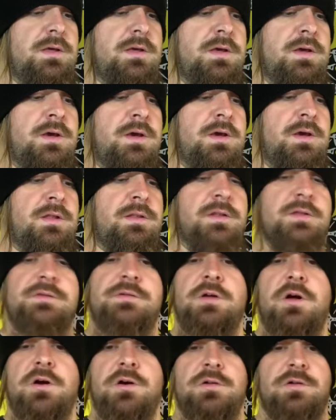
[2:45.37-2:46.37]
let's
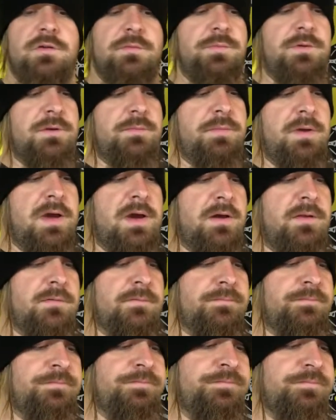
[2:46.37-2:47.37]
talk a little bit about
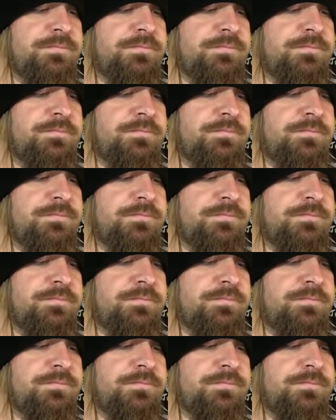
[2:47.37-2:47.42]
them.